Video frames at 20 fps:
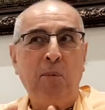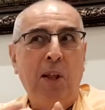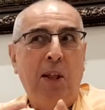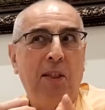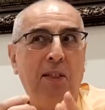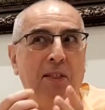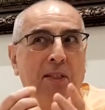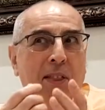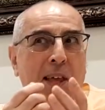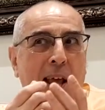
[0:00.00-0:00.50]

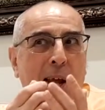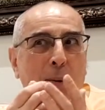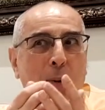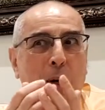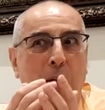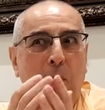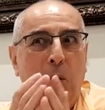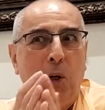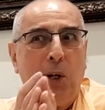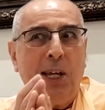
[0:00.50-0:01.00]
they
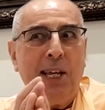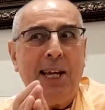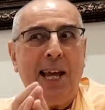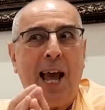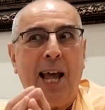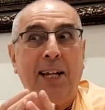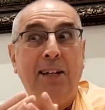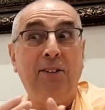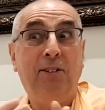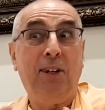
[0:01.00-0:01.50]
were looking
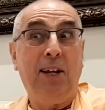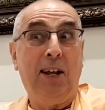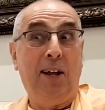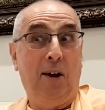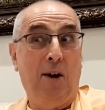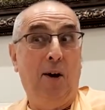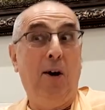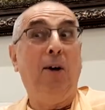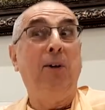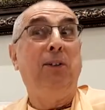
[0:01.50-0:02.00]
at it and saying,
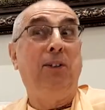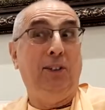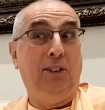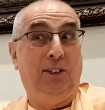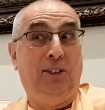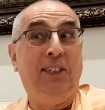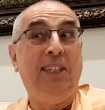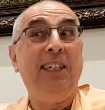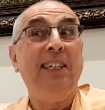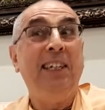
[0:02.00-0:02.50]
oh, just
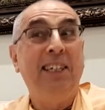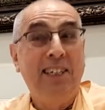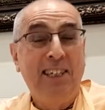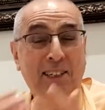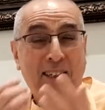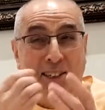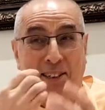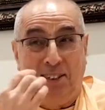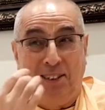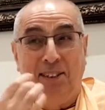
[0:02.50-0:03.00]
see,
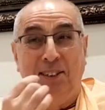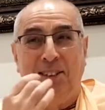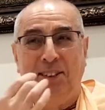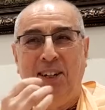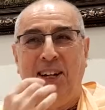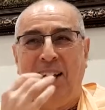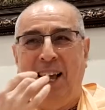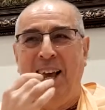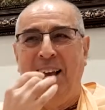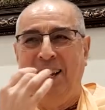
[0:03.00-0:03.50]

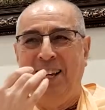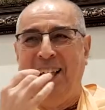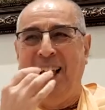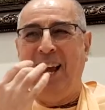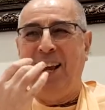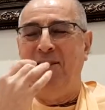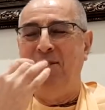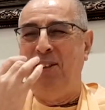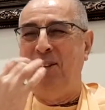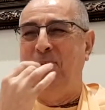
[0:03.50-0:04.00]
she
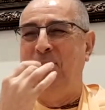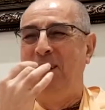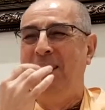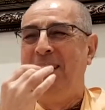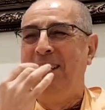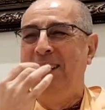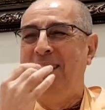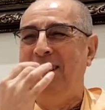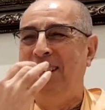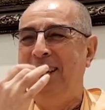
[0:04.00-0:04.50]
gave them
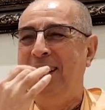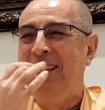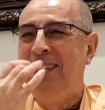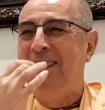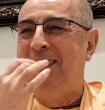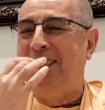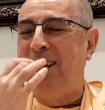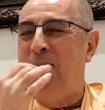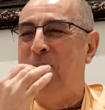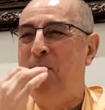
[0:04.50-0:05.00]

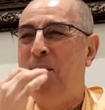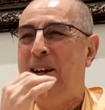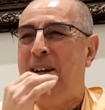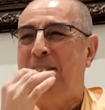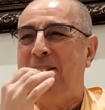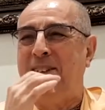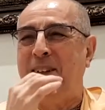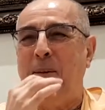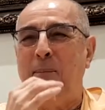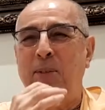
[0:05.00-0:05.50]

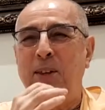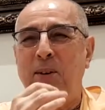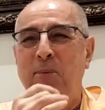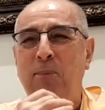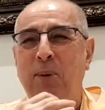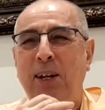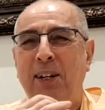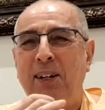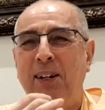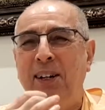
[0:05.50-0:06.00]
something
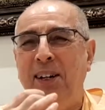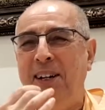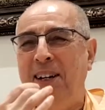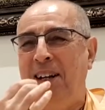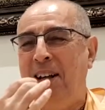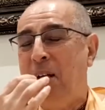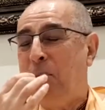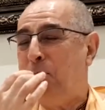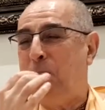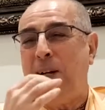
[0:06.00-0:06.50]
bitter.
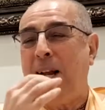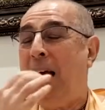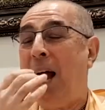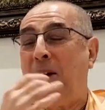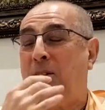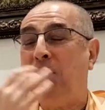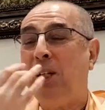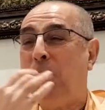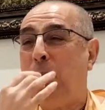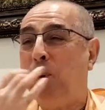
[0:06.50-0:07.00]
But
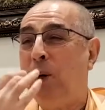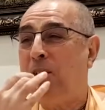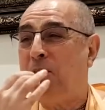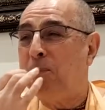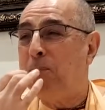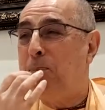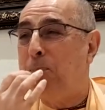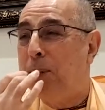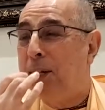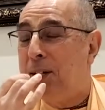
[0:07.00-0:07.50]
actually it
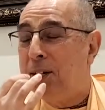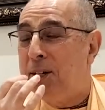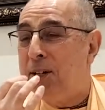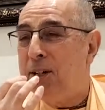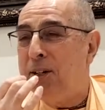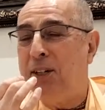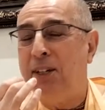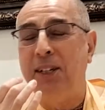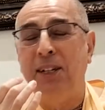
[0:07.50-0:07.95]
wasn't bitter.